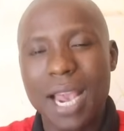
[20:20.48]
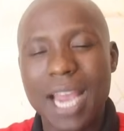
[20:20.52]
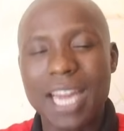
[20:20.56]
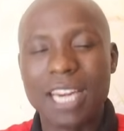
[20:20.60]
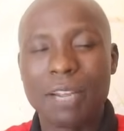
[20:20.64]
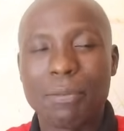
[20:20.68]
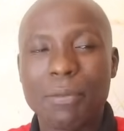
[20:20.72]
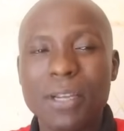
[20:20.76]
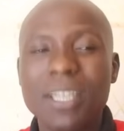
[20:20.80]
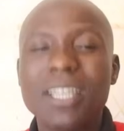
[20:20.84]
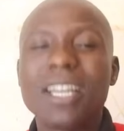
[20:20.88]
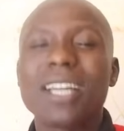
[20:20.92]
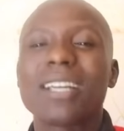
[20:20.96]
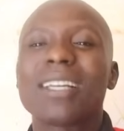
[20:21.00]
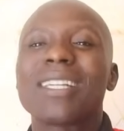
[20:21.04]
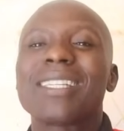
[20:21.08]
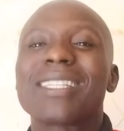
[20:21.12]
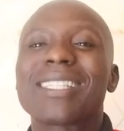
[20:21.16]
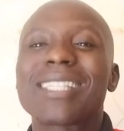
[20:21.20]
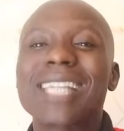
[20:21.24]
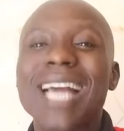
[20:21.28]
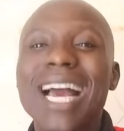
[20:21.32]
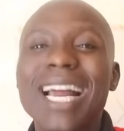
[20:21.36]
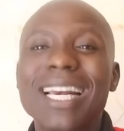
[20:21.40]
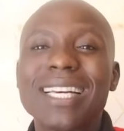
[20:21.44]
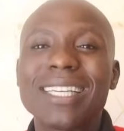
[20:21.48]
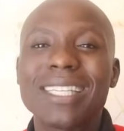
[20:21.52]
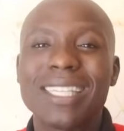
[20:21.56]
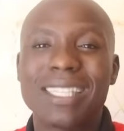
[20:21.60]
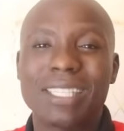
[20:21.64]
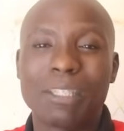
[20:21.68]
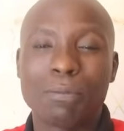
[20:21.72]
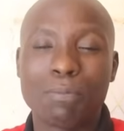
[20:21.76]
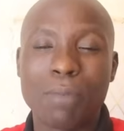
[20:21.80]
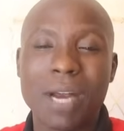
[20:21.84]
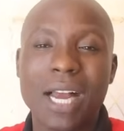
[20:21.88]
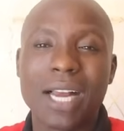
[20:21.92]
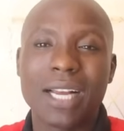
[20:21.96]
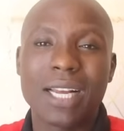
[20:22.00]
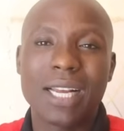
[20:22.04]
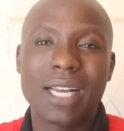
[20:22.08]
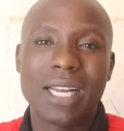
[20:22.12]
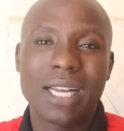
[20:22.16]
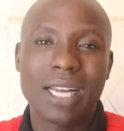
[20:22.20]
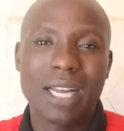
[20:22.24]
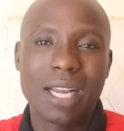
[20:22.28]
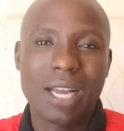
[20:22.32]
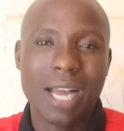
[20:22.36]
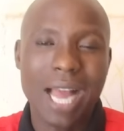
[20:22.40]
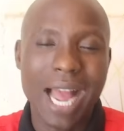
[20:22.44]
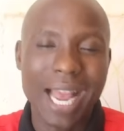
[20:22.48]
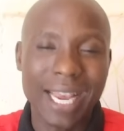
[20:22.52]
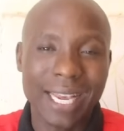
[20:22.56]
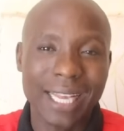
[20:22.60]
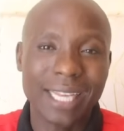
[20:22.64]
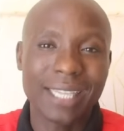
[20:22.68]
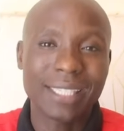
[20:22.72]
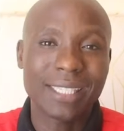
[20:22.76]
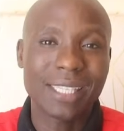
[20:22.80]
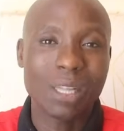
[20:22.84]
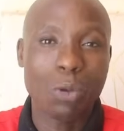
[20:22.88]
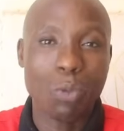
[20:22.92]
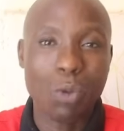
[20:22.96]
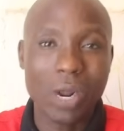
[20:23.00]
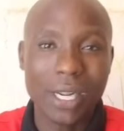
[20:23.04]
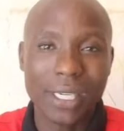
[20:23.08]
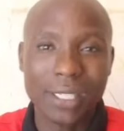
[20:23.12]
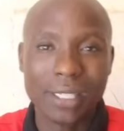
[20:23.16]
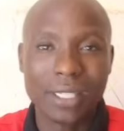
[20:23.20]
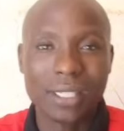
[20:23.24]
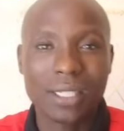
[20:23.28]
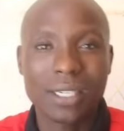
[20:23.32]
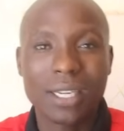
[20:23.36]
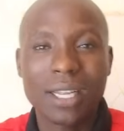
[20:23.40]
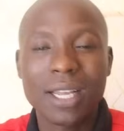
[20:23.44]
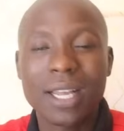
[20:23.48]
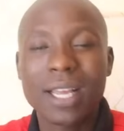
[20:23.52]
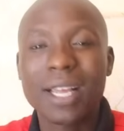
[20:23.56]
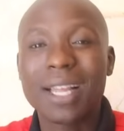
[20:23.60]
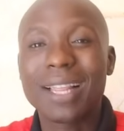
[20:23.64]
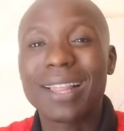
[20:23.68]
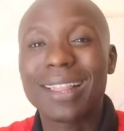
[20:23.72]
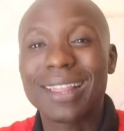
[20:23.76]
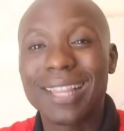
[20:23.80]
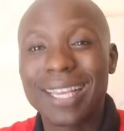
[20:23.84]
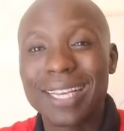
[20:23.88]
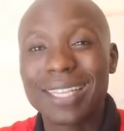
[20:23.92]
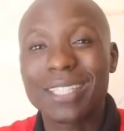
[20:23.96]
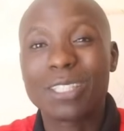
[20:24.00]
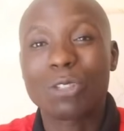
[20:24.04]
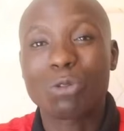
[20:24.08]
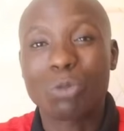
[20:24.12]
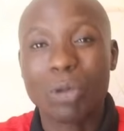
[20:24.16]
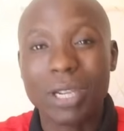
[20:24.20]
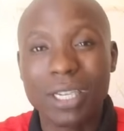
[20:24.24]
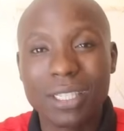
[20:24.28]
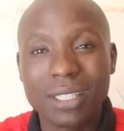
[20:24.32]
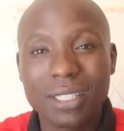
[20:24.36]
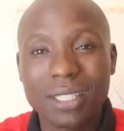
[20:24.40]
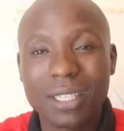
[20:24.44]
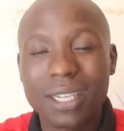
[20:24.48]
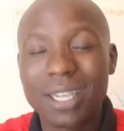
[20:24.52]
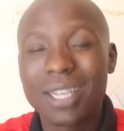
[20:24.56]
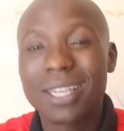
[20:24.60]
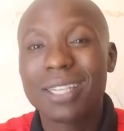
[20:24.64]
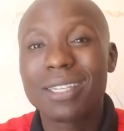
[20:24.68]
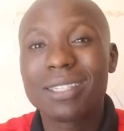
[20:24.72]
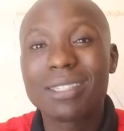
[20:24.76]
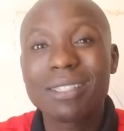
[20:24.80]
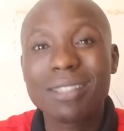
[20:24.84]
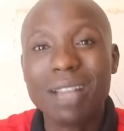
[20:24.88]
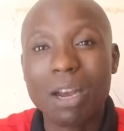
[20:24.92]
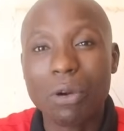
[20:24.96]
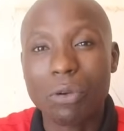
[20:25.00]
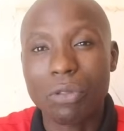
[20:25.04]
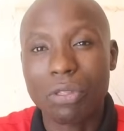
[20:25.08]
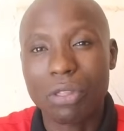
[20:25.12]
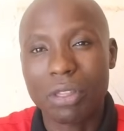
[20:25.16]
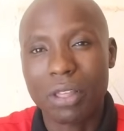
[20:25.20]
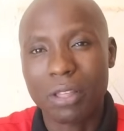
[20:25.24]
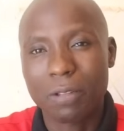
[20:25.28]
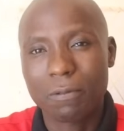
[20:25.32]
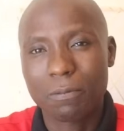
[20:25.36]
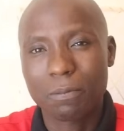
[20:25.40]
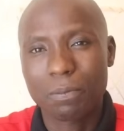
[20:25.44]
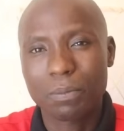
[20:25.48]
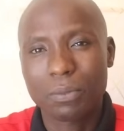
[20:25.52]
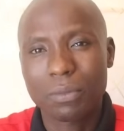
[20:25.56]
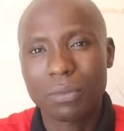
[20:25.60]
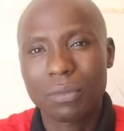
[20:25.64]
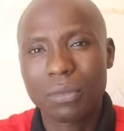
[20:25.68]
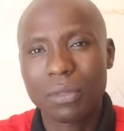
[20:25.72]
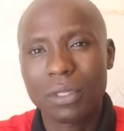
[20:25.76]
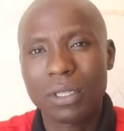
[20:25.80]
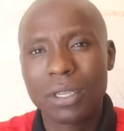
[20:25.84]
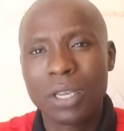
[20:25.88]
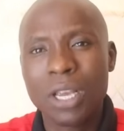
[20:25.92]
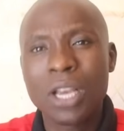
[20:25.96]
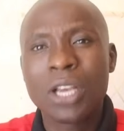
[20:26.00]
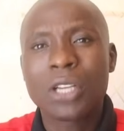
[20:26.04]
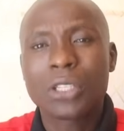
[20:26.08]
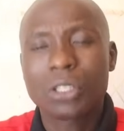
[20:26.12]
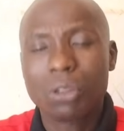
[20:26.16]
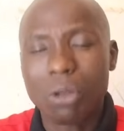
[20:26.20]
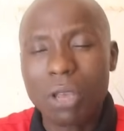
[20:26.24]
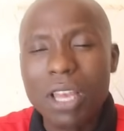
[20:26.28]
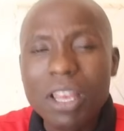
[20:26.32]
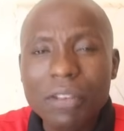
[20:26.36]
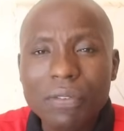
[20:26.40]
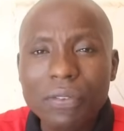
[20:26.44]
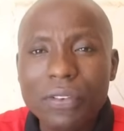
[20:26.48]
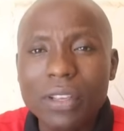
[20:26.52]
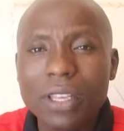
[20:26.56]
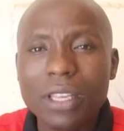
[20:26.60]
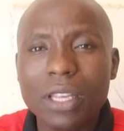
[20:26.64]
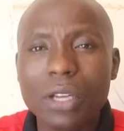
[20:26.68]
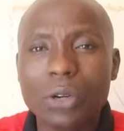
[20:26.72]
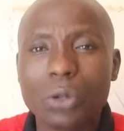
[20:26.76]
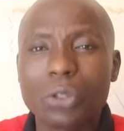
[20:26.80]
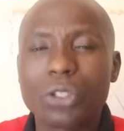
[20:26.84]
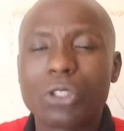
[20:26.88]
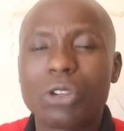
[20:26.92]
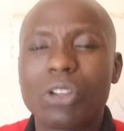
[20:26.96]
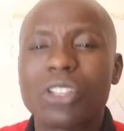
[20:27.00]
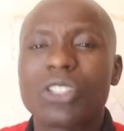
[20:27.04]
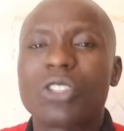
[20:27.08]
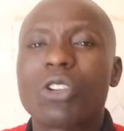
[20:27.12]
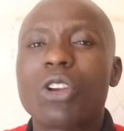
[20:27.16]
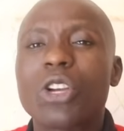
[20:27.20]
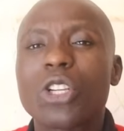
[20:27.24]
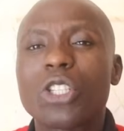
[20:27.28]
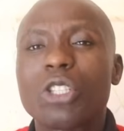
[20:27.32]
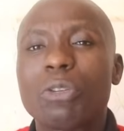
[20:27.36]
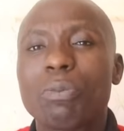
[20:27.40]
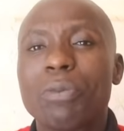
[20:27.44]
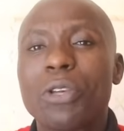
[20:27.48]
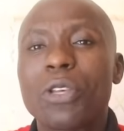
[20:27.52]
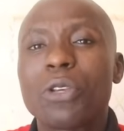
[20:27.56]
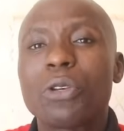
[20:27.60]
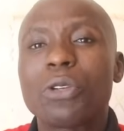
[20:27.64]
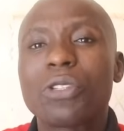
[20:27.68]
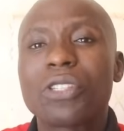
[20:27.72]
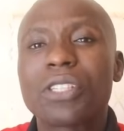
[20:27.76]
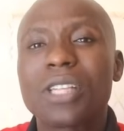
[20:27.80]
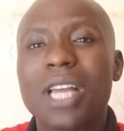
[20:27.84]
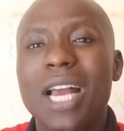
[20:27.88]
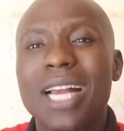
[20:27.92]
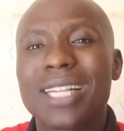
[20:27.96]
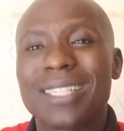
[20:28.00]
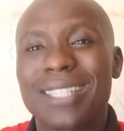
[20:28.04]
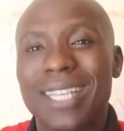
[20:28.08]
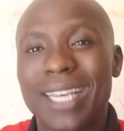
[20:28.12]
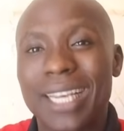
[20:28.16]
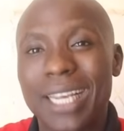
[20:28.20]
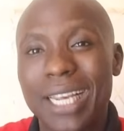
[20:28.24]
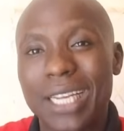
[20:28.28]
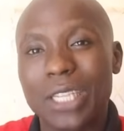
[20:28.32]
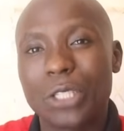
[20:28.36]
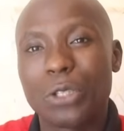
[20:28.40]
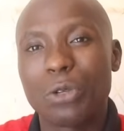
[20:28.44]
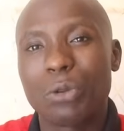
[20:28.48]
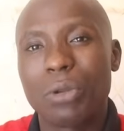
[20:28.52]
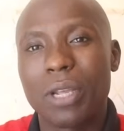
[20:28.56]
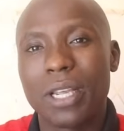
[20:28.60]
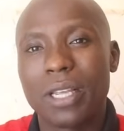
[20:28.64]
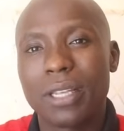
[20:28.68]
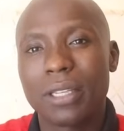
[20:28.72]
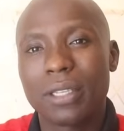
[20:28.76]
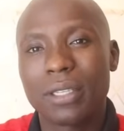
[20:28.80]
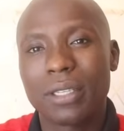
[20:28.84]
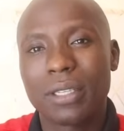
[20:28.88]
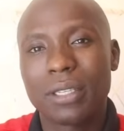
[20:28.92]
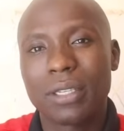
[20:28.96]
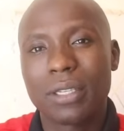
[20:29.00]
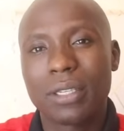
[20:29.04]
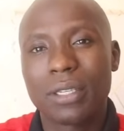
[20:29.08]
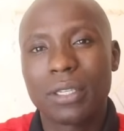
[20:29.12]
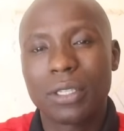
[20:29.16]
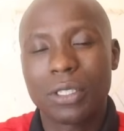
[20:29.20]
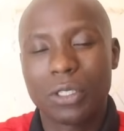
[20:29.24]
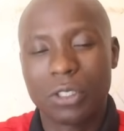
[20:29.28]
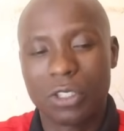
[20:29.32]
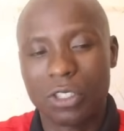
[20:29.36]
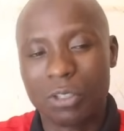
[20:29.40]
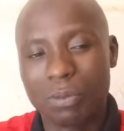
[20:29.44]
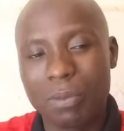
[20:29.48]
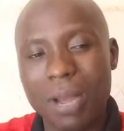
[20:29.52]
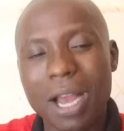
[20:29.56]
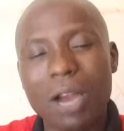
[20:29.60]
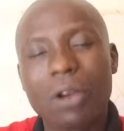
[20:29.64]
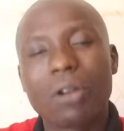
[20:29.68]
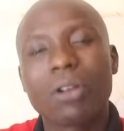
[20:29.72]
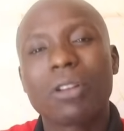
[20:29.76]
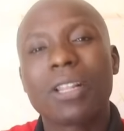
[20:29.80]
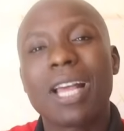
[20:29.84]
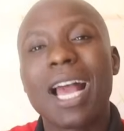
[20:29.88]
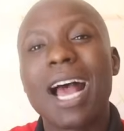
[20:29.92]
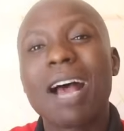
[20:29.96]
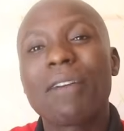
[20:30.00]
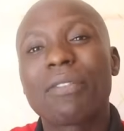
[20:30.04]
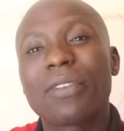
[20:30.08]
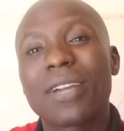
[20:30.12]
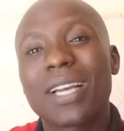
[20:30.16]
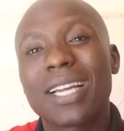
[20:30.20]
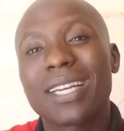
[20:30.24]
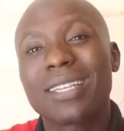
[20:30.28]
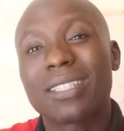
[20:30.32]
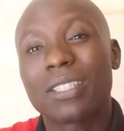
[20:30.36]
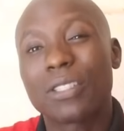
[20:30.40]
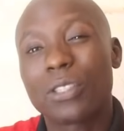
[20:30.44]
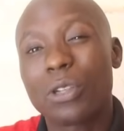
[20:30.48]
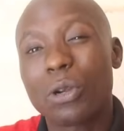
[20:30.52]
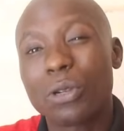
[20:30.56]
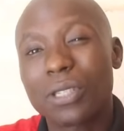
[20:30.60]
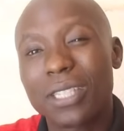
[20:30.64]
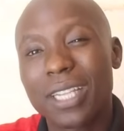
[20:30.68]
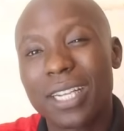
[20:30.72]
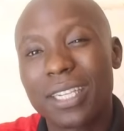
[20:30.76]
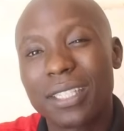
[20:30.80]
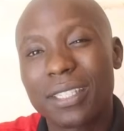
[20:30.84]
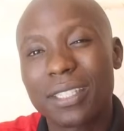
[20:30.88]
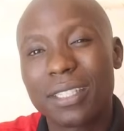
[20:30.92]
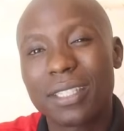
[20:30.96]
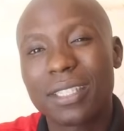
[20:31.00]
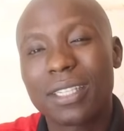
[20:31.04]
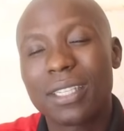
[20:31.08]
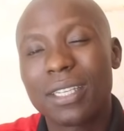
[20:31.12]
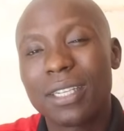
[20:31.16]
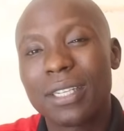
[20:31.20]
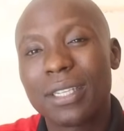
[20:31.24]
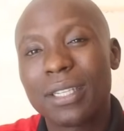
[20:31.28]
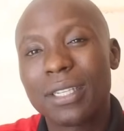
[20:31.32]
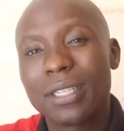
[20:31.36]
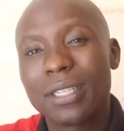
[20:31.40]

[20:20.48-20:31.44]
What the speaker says: And immediately turned his back against the West, things went south. So if Ruto is going to be used as the gateway to smuggle the African resources